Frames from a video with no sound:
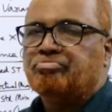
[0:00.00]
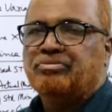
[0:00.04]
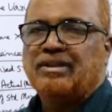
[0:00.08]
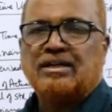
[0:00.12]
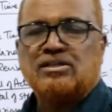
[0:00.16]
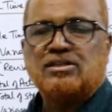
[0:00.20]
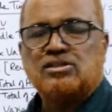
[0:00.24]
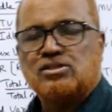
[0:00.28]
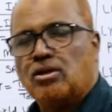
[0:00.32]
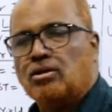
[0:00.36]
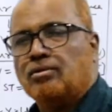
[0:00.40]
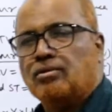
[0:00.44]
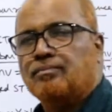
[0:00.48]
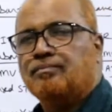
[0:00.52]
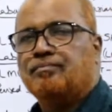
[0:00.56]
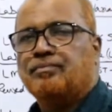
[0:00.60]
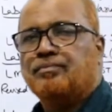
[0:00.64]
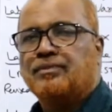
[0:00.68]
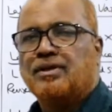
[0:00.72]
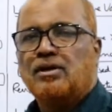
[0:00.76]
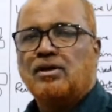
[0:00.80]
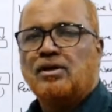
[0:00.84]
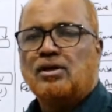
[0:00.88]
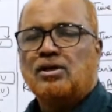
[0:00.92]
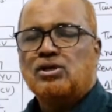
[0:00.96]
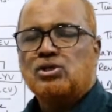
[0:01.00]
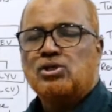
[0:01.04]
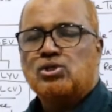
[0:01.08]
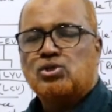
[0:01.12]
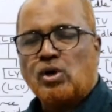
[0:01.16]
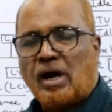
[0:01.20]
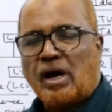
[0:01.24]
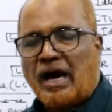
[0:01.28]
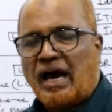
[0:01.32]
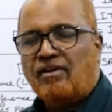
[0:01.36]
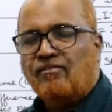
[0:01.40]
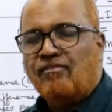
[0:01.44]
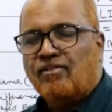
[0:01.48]
That's all.
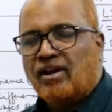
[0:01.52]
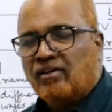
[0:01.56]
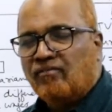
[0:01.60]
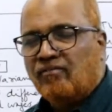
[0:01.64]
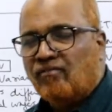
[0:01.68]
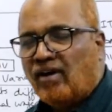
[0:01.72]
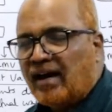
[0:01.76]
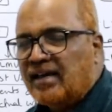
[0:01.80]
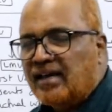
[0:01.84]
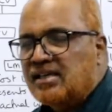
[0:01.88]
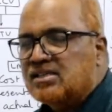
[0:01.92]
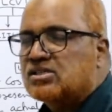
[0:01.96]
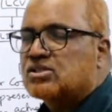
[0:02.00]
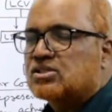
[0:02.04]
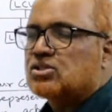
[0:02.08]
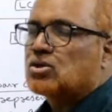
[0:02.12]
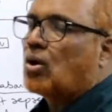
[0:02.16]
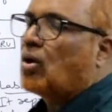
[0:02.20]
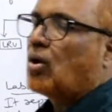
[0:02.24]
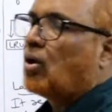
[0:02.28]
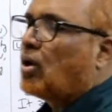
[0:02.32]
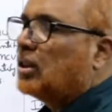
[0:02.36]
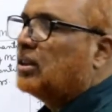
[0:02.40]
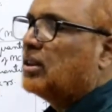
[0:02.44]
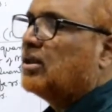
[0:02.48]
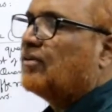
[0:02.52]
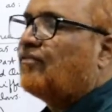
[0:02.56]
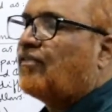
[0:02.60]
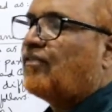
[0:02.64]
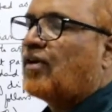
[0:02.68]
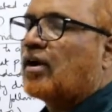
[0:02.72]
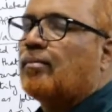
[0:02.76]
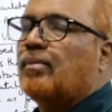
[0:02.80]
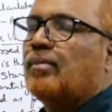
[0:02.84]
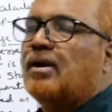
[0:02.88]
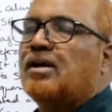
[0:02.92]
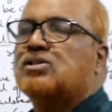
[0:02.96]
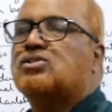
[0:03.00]
So I have revised all the
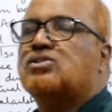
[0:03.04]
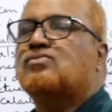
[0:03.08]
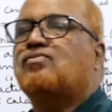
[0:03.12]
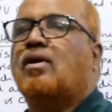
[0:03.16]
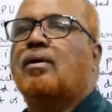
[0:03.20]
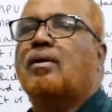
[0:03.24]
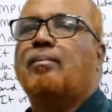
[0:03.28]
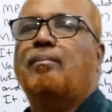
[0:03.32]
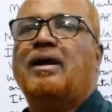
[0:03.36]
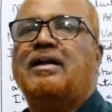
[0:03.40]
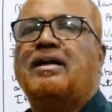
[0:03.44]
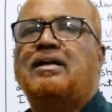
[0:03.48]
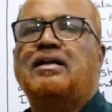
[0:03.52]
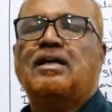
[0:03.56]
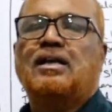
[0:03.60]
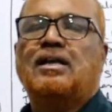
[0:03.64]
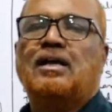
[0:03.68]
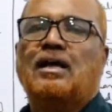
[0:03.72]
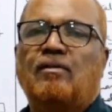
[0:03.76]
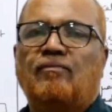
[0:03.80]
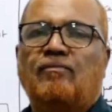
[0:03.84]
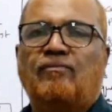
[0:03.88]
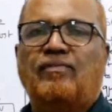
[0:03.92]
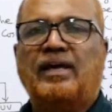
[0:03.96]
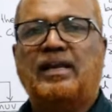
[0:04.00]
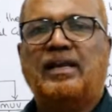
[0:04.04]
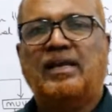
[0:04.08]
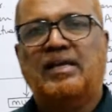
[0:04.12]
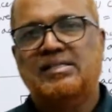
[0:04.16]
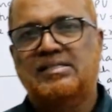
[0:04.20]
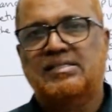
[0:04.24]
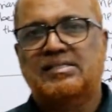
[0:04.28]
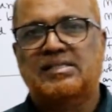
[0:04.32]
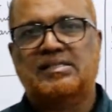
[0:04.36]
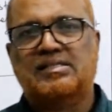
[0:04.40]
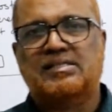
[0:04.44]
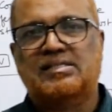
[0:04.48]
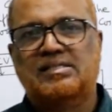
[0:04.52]
formulas for material
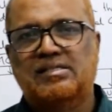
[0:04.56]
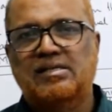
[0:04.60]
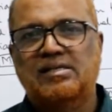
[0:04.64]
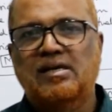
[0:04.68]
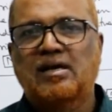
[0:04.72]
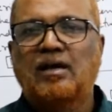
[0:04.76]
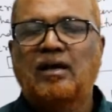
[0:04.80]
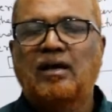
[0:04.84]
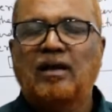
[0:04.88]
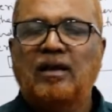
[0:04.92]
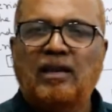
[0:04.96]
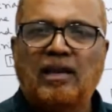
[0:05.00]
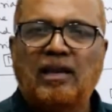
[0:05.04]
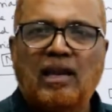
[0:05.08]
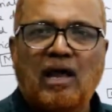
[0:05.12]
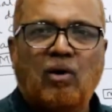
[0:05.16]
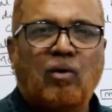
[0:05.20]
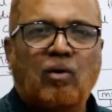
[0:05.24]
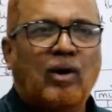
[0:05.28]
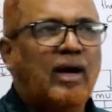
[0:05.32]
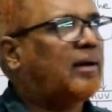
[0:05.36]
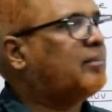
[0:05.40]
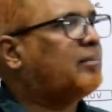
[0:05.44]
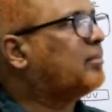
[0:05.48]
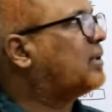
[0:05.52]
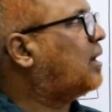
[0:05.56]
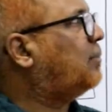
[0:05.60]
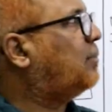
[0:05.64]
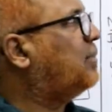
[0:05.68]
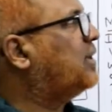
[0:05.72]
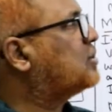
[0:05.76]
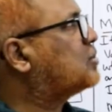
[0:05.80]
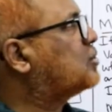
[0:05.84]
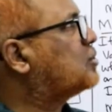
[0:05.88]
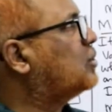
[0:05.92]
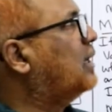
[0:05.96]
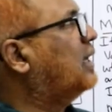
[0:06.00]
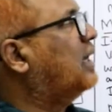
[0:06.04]
variances. Now I am
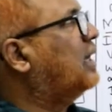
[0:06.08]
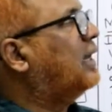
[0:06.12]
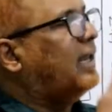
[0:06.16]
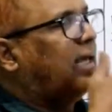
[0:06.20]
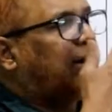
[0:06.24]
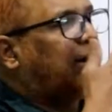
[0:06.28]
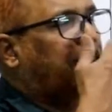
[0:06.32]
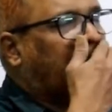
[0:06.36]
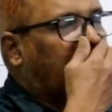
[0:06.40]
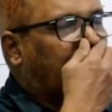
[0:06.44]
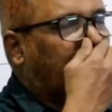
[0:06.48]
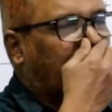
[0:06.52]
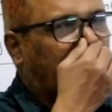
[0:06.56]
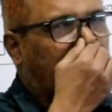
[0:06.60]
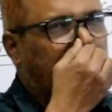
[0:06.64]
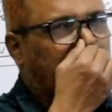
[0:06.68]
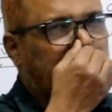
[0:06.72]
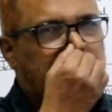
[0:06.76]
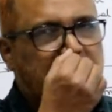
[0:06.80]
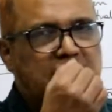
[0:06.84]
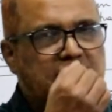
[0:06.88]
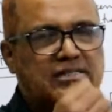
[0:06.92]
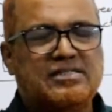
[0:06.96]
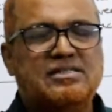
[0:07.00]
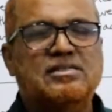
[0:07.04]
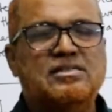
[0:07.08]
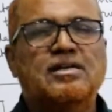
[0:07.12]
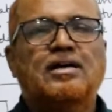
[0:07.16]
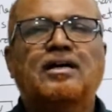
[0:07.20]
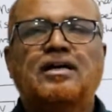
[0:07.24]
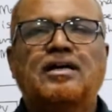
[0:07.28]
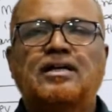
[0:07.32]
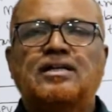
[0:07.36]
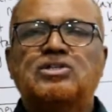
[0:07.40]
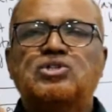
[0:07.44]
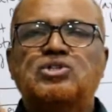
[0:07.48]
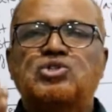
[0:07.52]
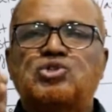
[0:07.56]
coming to labor variances.
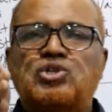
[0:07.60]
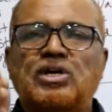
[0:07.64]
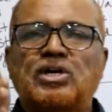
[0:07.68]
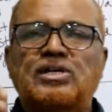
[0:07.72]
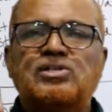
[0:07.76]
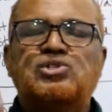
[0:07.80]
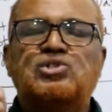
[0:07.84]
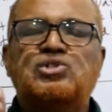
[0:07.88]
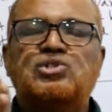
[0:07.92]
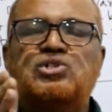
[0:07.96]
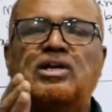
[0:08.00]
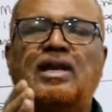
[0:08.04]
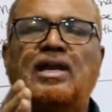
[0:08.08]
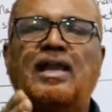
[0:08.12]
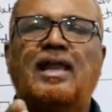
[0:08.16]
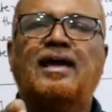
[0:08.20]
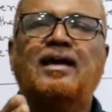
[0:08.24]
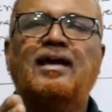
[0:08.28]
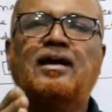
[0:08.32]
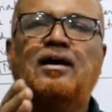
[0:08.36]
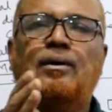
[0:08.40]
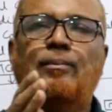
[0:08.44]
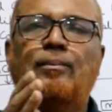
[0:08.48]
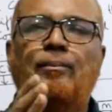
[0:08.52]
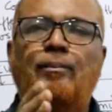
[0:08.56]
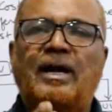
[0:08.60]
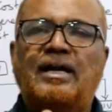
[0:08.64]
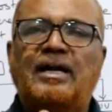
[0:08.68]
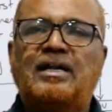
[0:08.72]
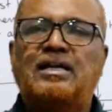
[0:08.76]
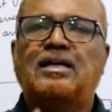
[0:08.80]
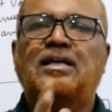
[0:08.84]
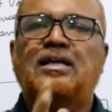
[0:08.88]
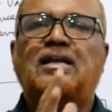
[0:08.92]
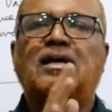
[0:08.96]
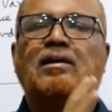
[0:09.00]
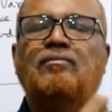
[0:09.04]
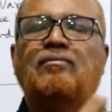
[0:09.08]
Just like
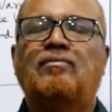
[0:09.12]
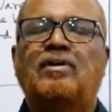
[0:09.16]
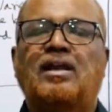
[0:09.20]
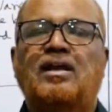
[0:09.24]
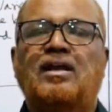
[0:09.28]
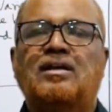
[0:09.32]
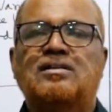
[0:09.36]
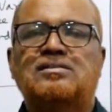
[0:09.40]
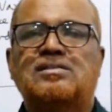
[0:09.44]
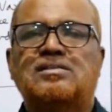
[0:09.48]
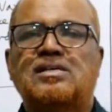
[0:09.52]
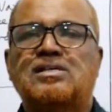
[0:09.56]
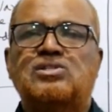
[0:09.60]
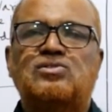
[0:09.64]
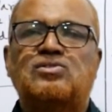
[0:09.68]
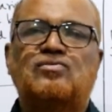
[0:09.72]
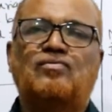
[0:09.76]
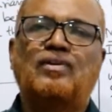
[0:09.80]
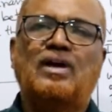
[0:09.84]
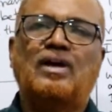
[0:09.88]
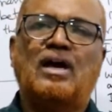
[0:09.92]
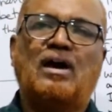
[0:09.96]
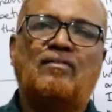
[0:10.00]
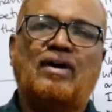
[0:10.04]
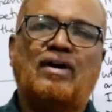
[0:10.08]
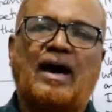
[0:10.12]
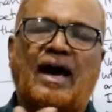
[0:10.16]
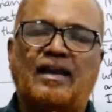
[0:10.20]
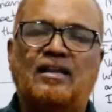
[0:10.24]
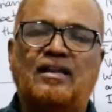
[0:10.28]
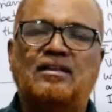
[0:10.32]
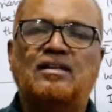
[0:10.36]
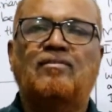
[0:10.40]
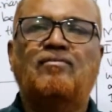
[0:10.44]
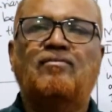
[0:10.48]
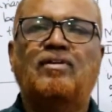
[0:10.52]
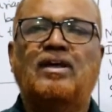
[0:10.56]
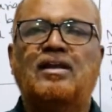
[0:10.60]
material variances, we have
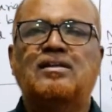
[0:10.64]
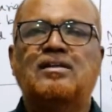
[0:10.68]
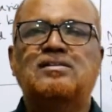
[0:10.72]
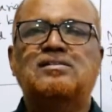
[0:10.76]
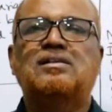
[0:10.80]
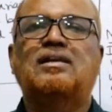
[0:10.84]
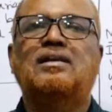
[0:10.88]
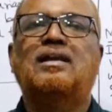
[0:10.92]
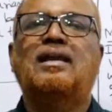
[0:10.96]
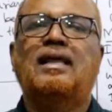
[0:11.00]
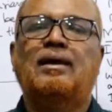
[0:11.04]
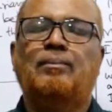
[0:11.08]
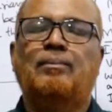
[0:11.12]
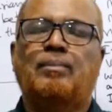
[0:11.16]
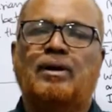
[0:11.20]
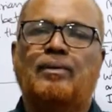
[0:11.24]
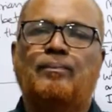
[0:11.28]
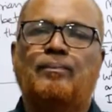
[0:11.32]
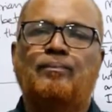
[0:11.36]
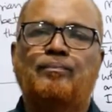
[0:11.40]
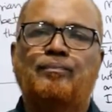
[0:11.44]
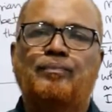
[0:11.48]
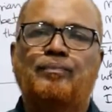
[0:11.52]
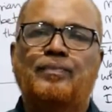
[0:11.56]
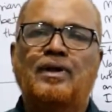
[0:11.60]
another variance, labor.